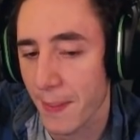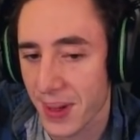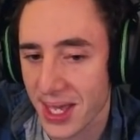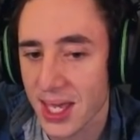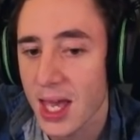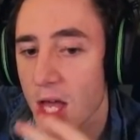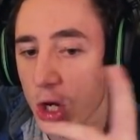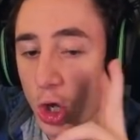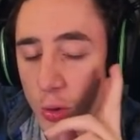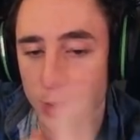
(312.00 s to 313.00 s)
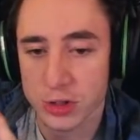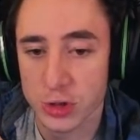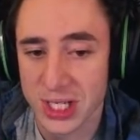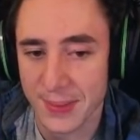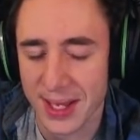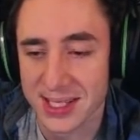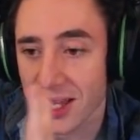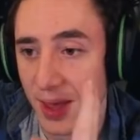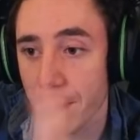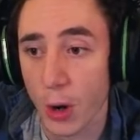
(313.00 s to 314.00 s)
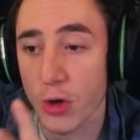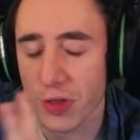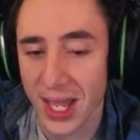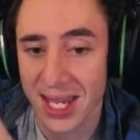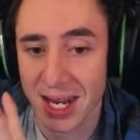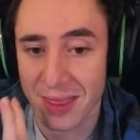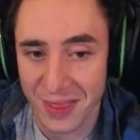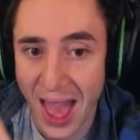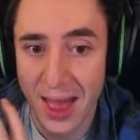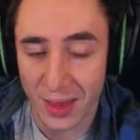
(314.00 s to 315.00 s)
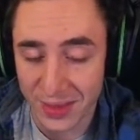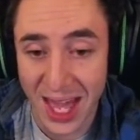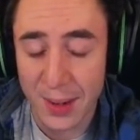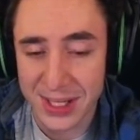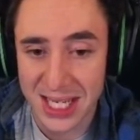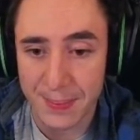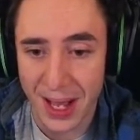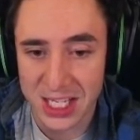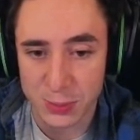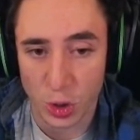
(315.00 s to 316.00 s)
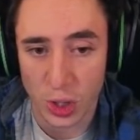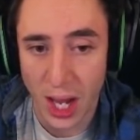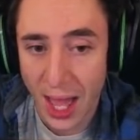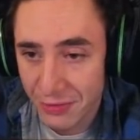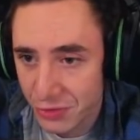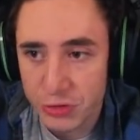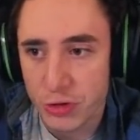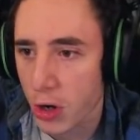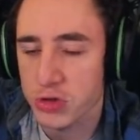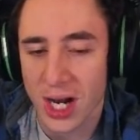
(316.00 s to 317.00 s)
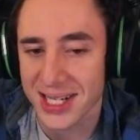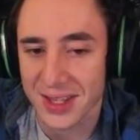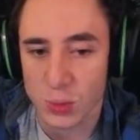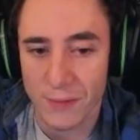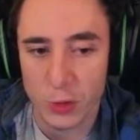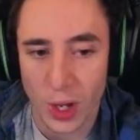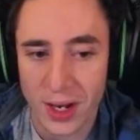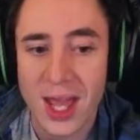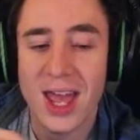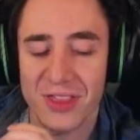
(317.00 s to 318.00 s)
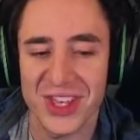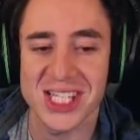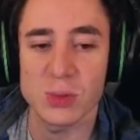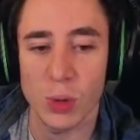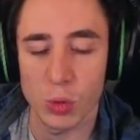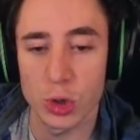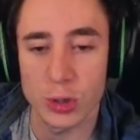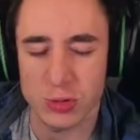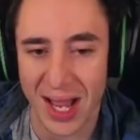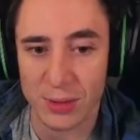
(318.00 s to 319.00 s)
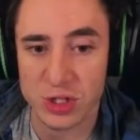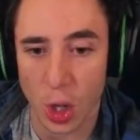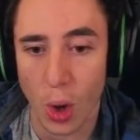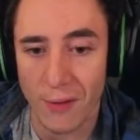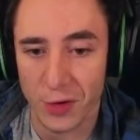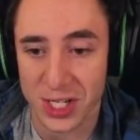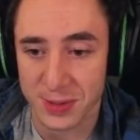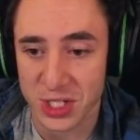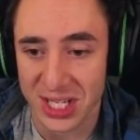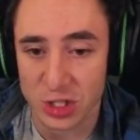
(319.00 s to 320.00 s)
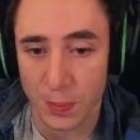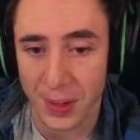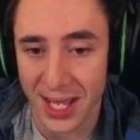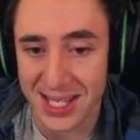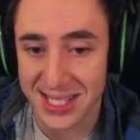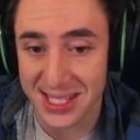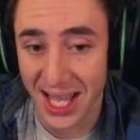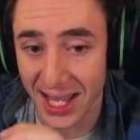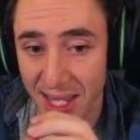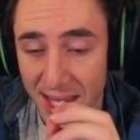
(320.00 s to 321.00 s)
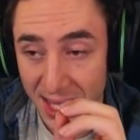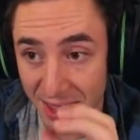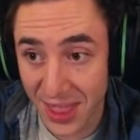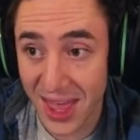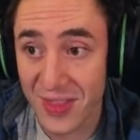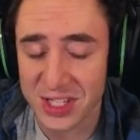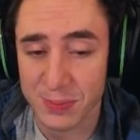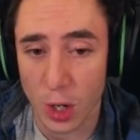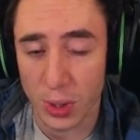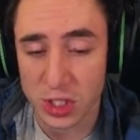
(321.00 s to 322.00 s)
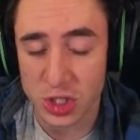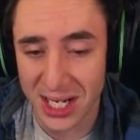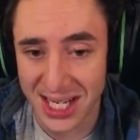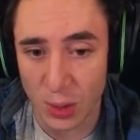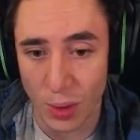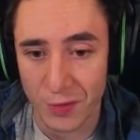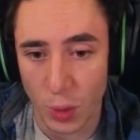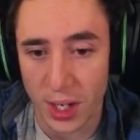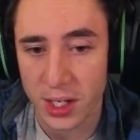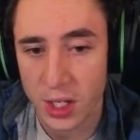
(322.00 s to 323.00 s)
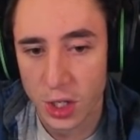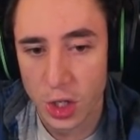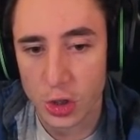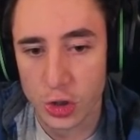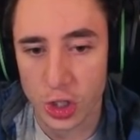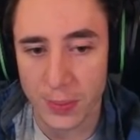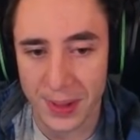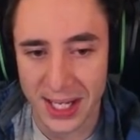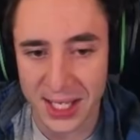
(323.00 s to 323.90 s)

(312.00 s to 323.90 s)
be. Look where your two teammates are. They're both in their, like, the enemy team back spawn. Don't try and take this 1v1. This is what will lose rounds so often, especially against good players, is like, in this moment, try and take a 1v1. Good ability